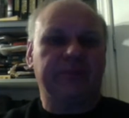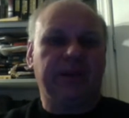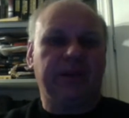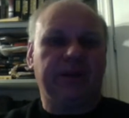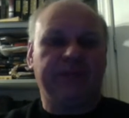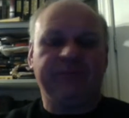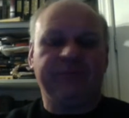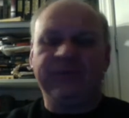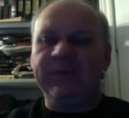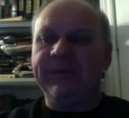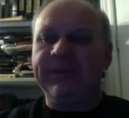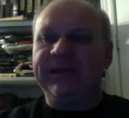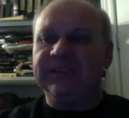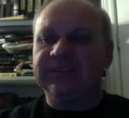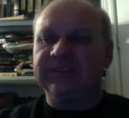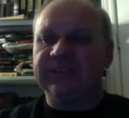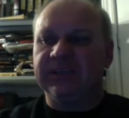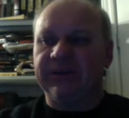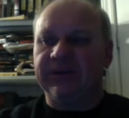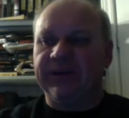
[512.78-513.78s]
female
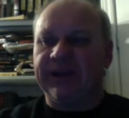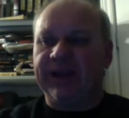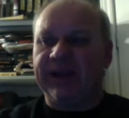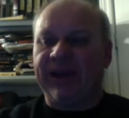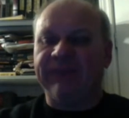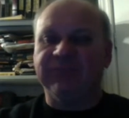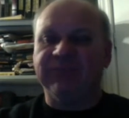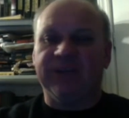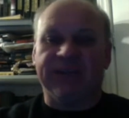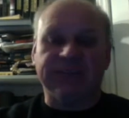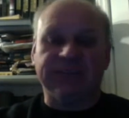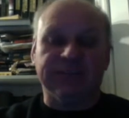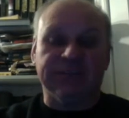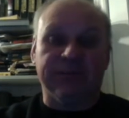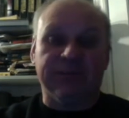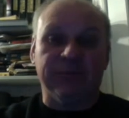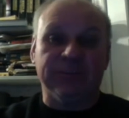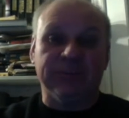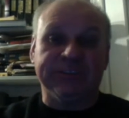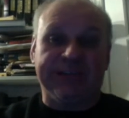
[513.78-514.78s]
singer in, and I've talked a
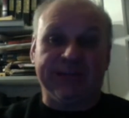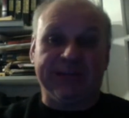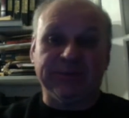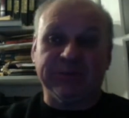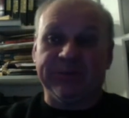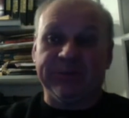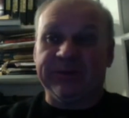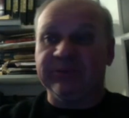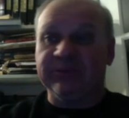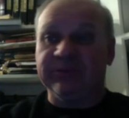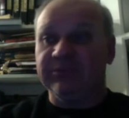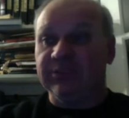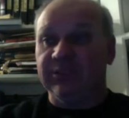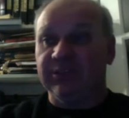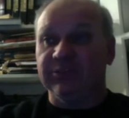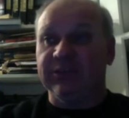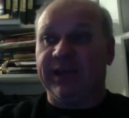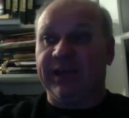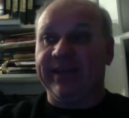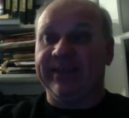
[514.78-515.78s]
number of times about
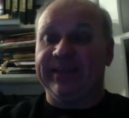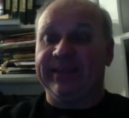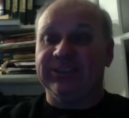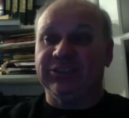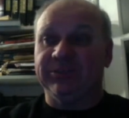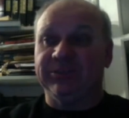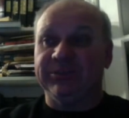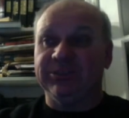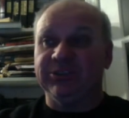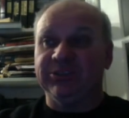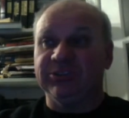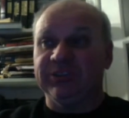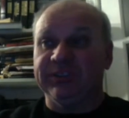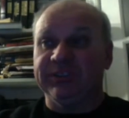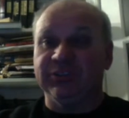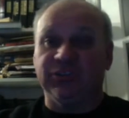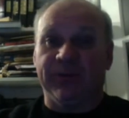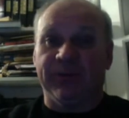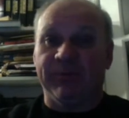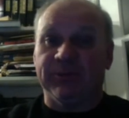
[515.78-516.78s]
I think Jimmy and
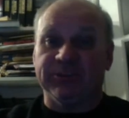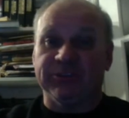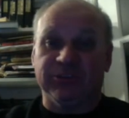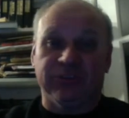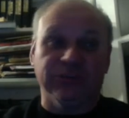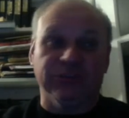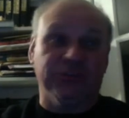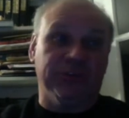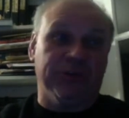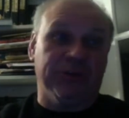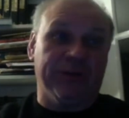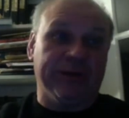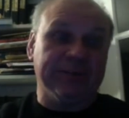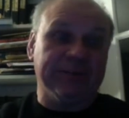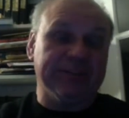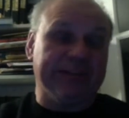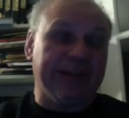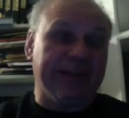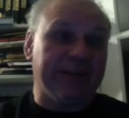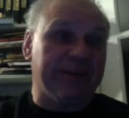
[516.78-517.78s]
John Paul Jones should go out
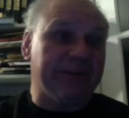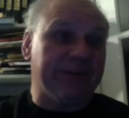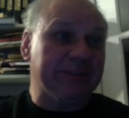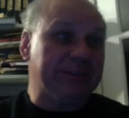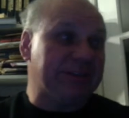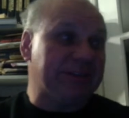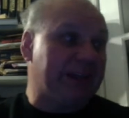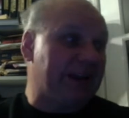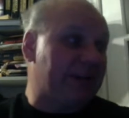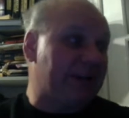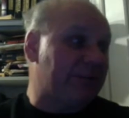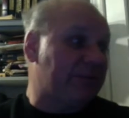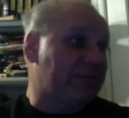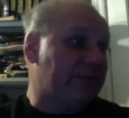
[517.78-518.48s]
together as a kind of